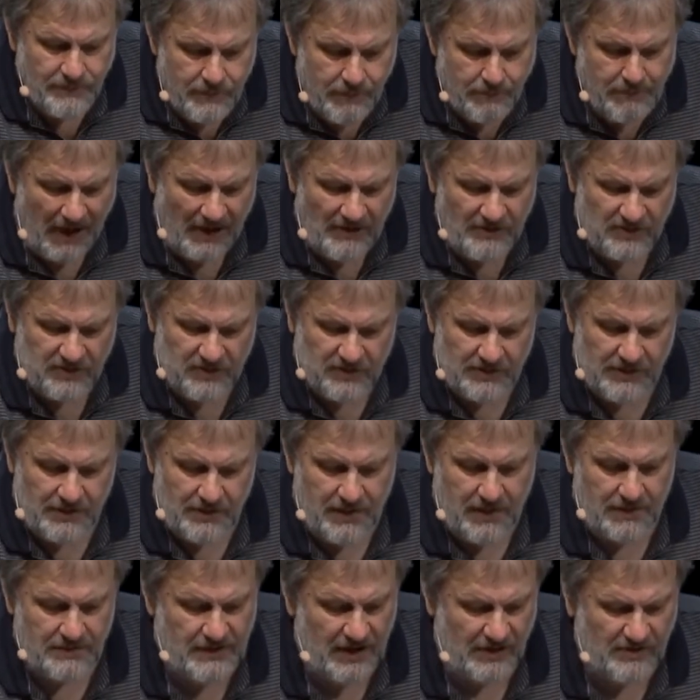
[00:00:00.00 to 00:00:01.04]
mention
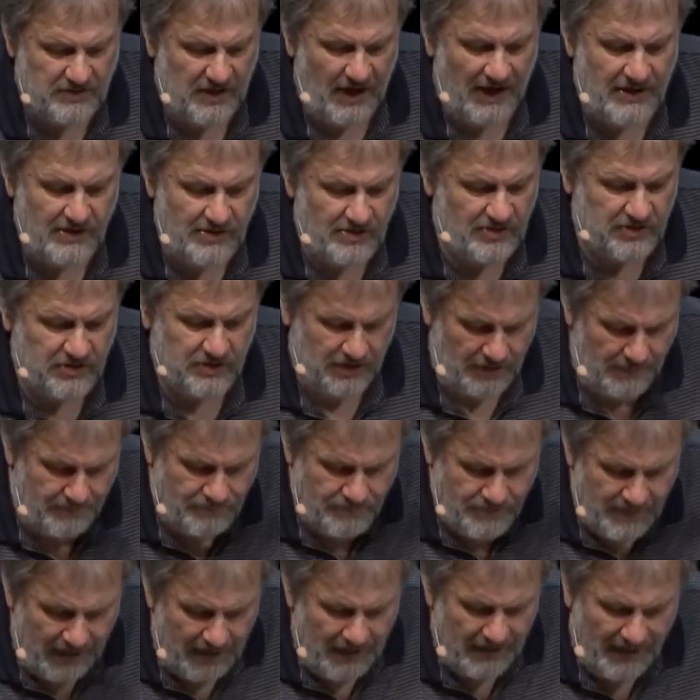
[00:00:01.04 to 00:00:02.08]
the change
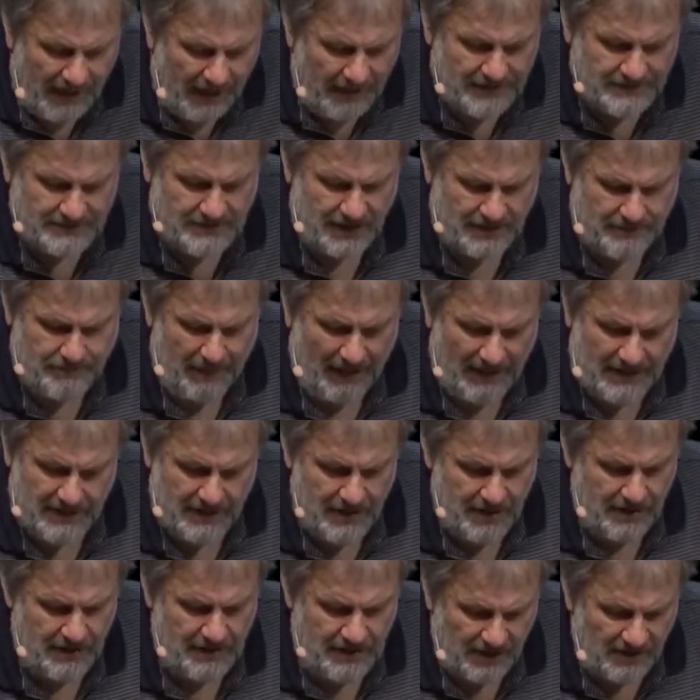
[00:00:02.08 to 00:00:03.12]
enacted by
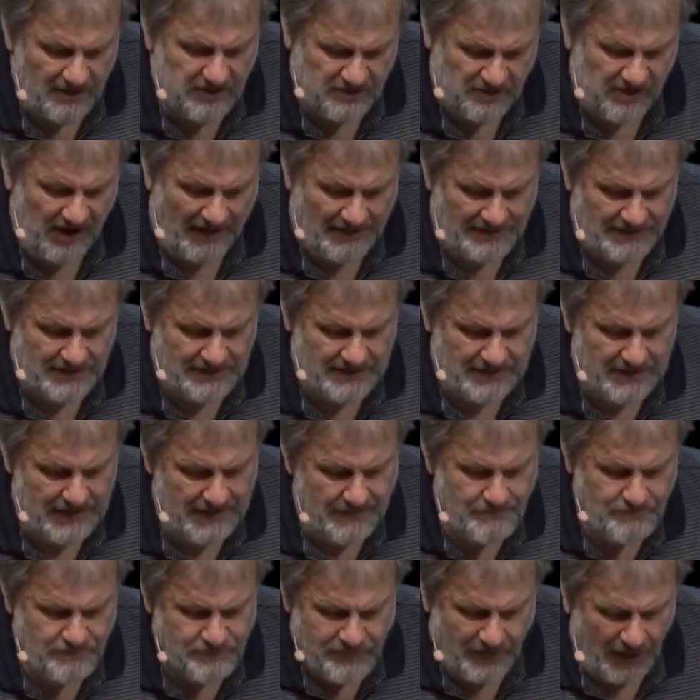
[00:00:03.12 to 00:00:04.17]
Christianity.
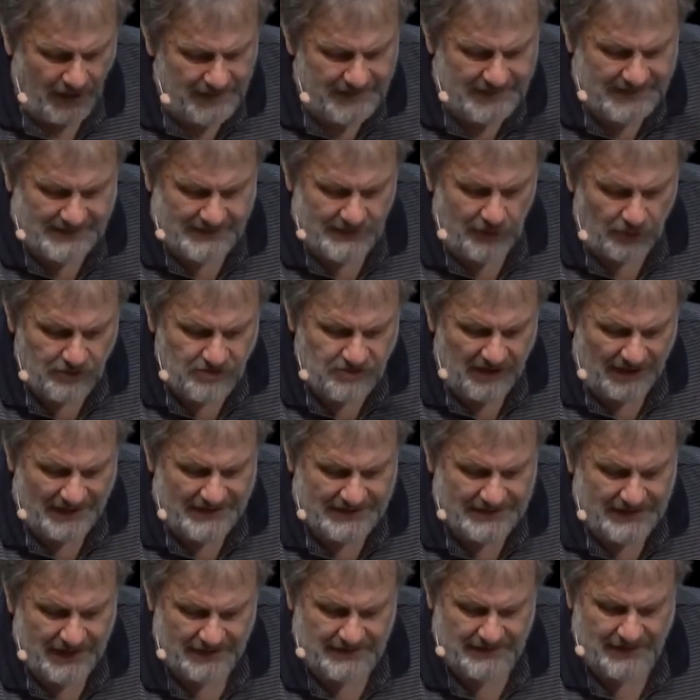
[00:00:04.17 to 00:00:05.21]
It's not
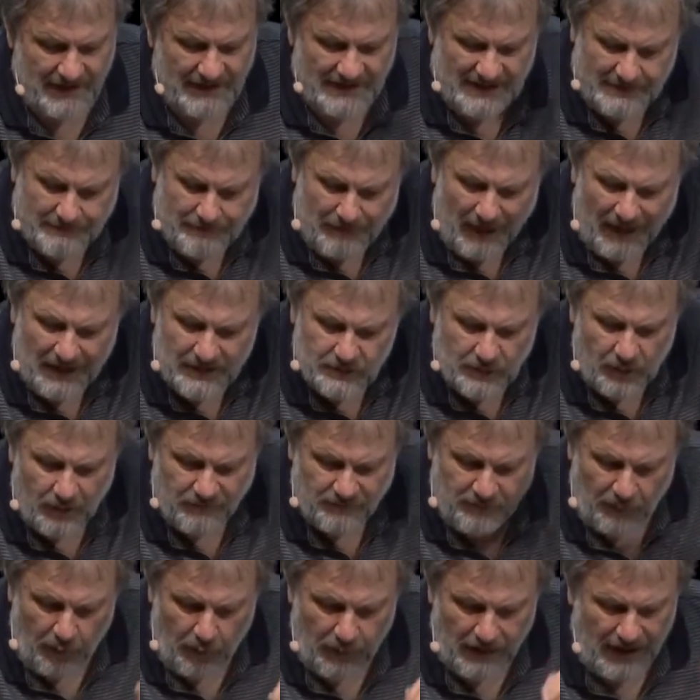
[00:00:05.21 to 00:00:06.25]
just that, in spite of
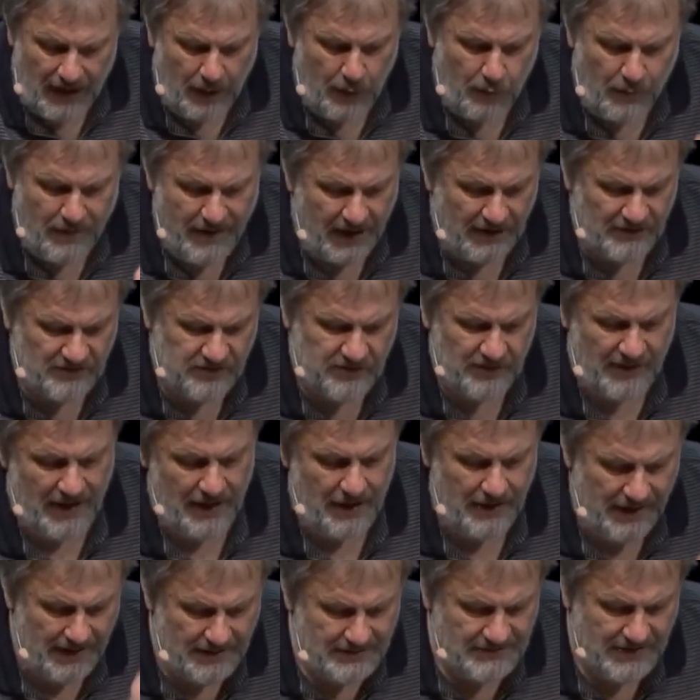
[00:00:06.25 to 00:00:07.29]
all our
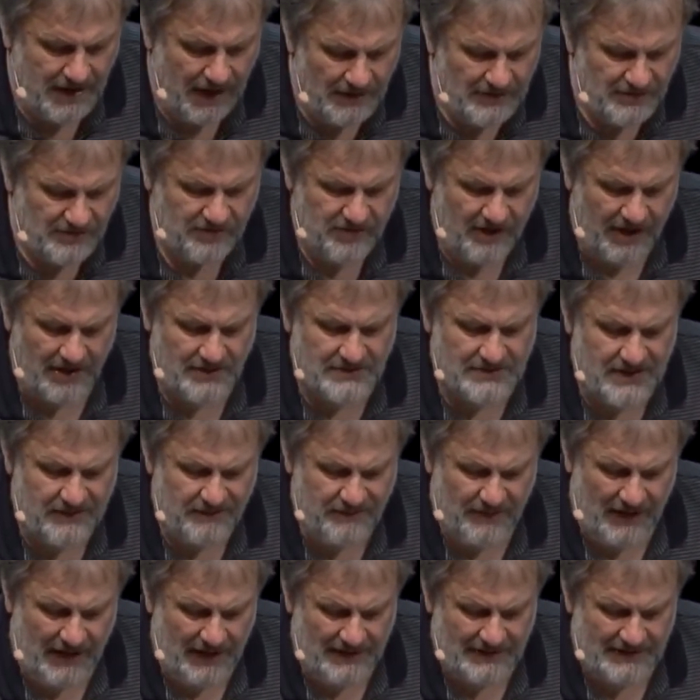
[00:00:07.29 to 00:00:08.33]
natural and cultural
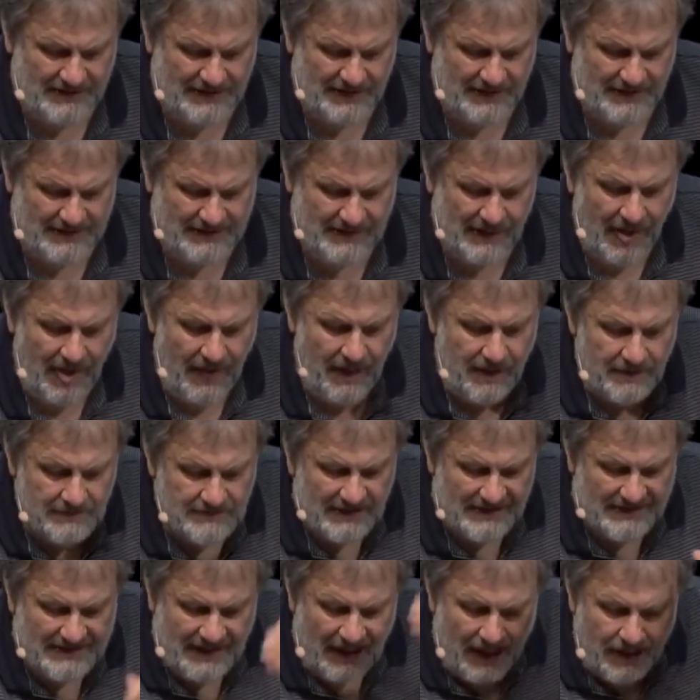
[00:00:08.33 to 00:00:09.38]
differences, the
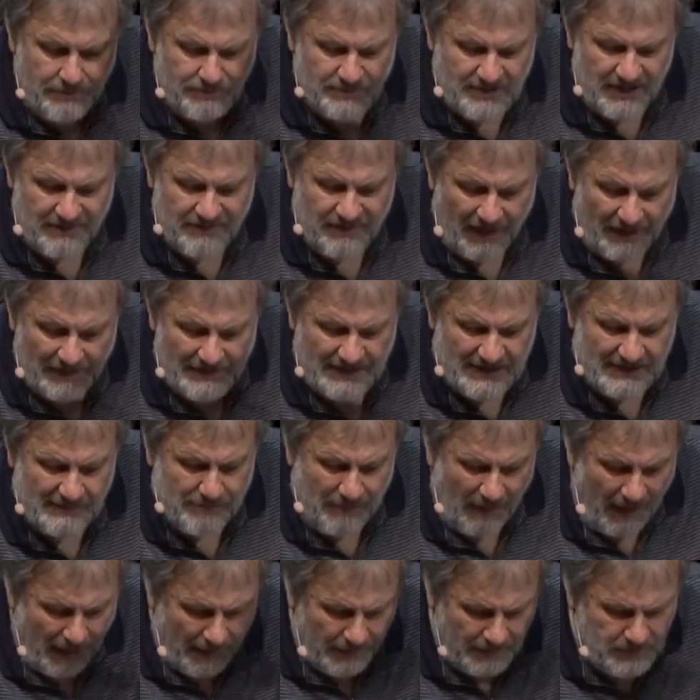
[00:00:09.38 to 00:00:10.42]
same divine
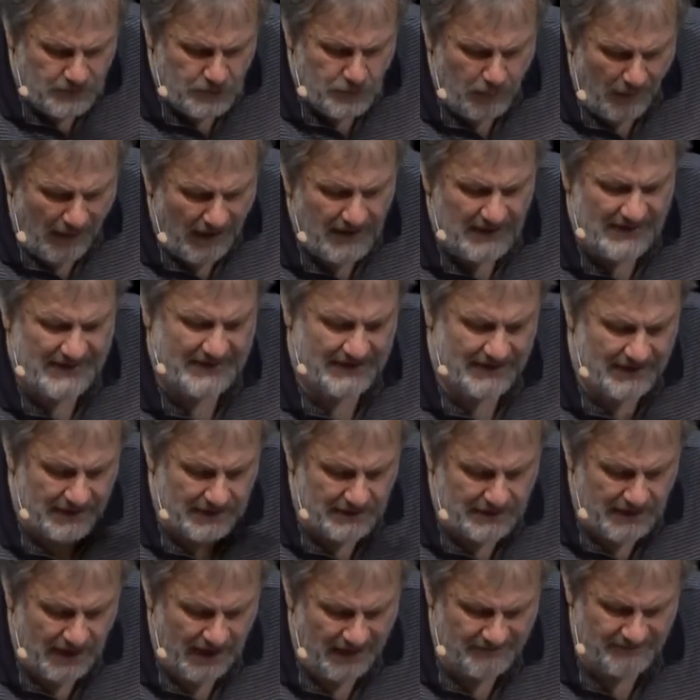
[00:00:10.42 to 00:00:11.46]
spark dwells
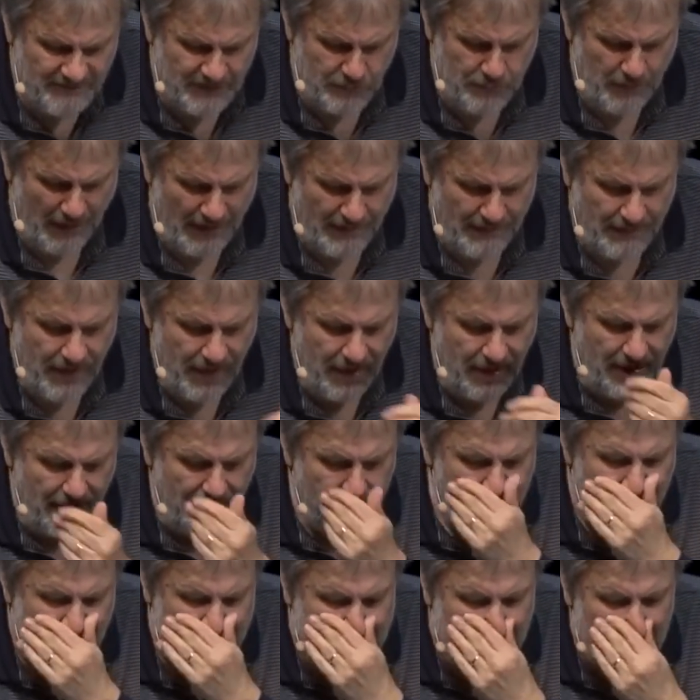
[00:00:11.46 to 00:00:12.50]
in everyone.
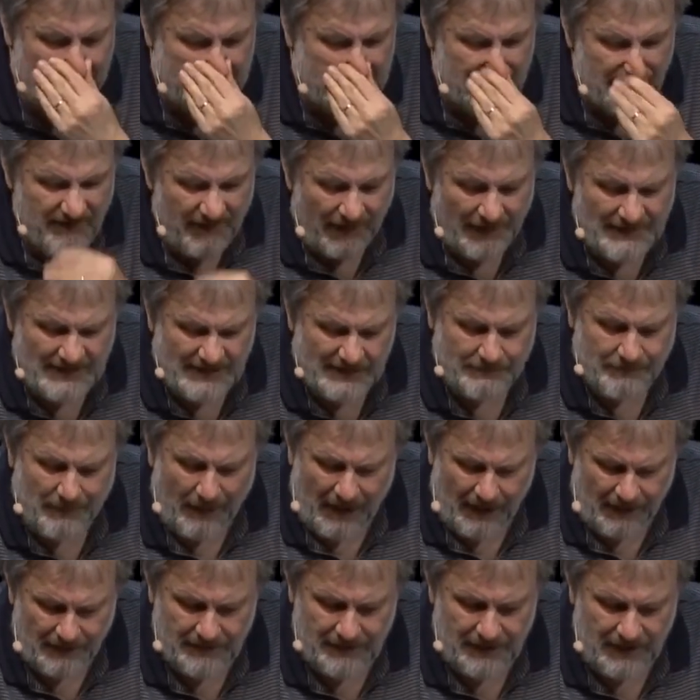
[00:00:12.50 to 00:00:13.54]
But this divine
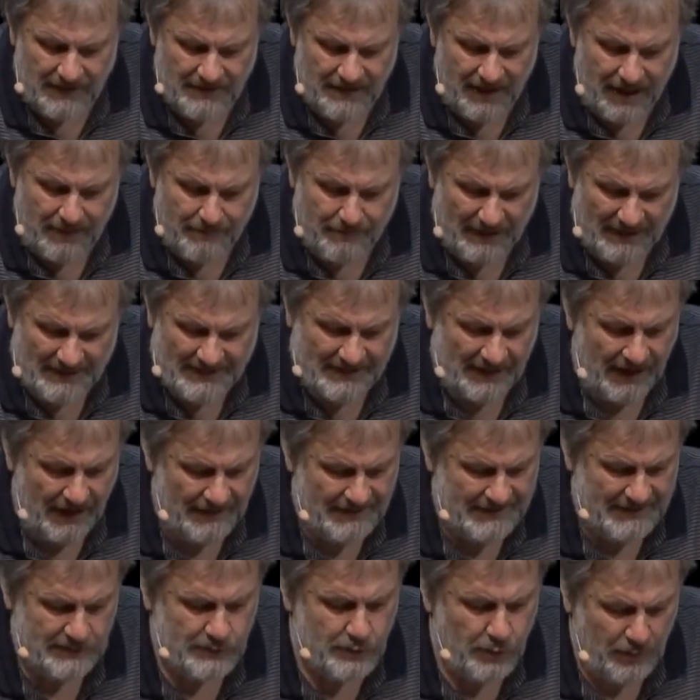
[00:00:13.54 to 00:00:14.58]
spark enables
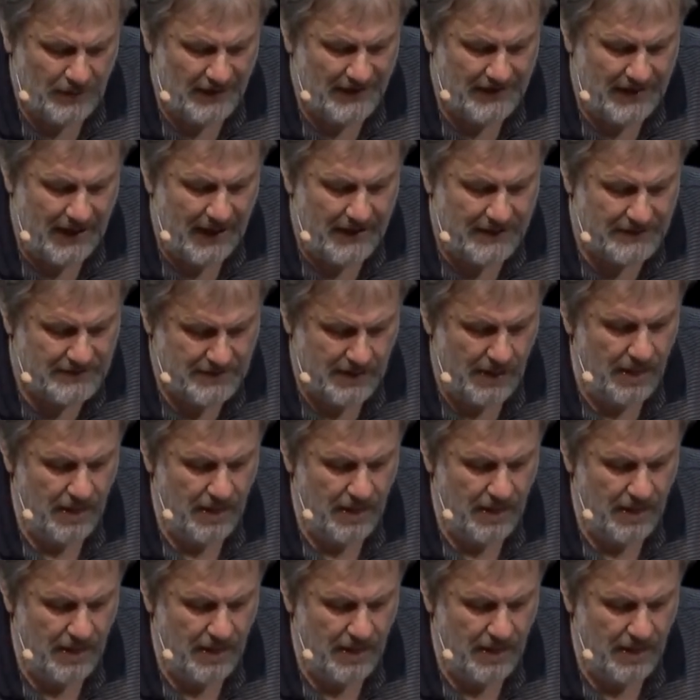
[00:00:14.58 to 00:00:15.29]
us to create